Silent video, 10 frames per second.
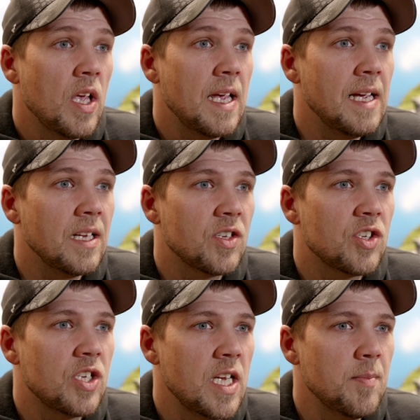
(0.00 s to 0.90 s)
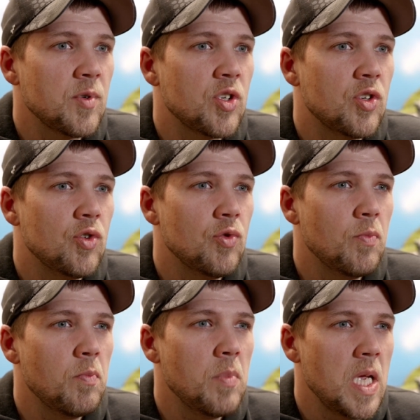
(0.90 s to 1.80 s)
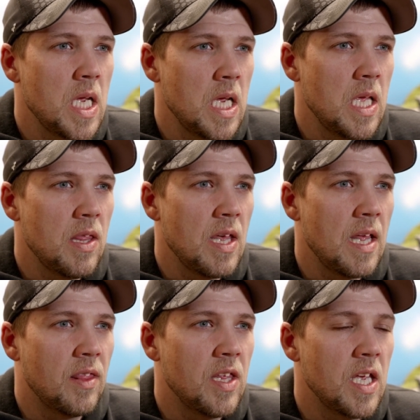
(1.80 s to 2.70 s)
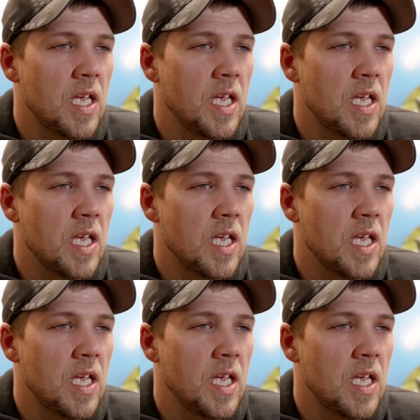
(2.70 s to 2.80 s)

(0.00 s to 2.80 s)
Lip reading: It seems to me that